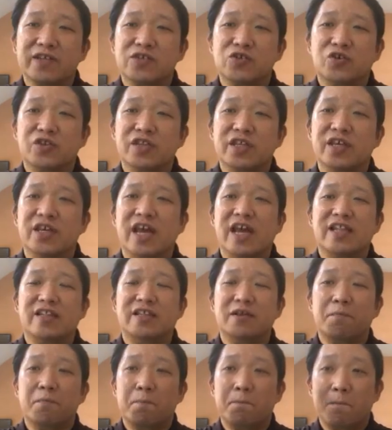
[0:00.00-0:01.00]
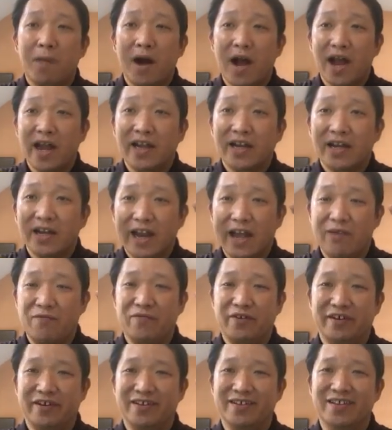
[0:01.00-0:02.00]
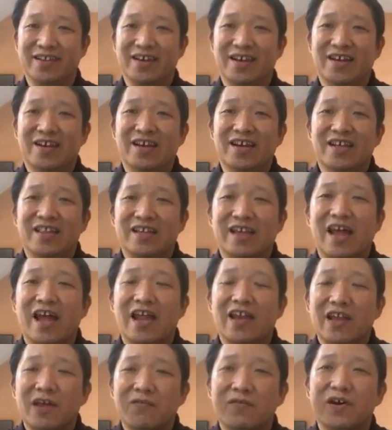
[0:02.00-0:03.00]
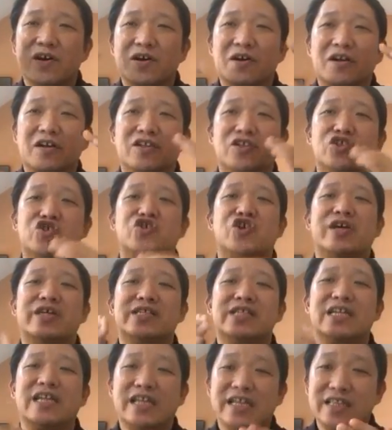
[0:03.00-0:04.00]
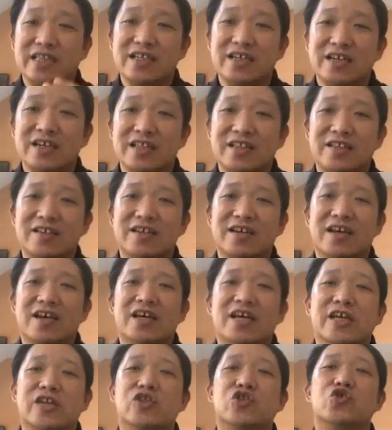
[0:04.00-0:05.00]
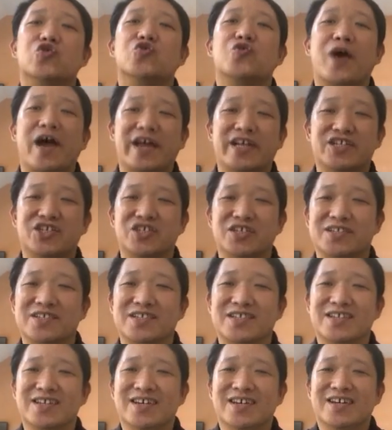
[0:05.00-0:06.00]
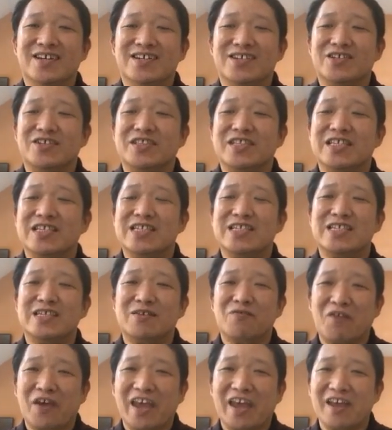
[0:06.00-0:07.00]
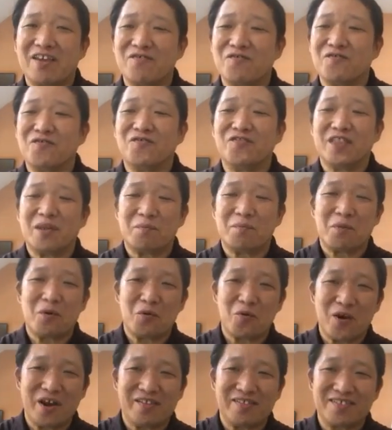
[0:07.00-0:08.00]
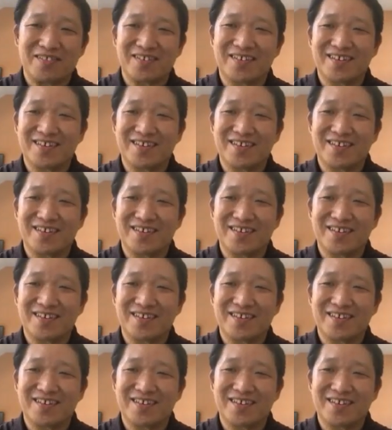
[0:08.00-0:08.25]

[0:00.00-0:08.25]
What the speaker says: is only at the mind level. They have never translated into actions. So this is faith number one.